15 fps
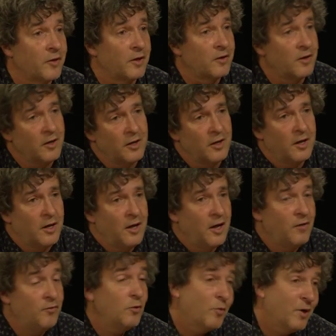That
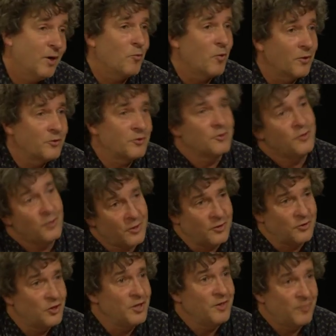if you really want to, you
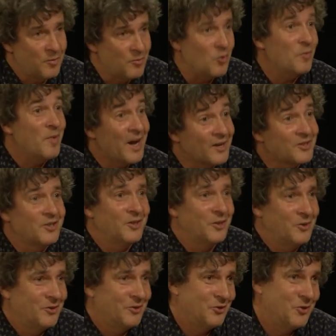can sheet them all back
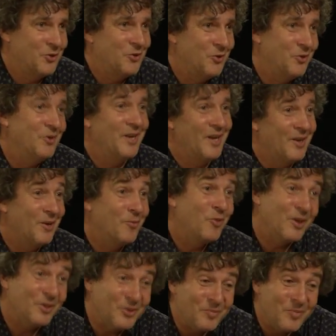to
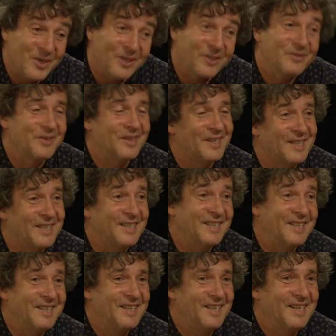neoliberalism, but
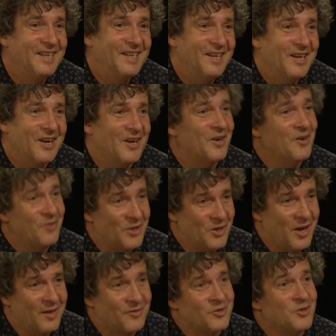I don't think
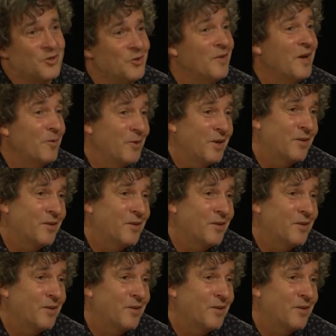you have to do that.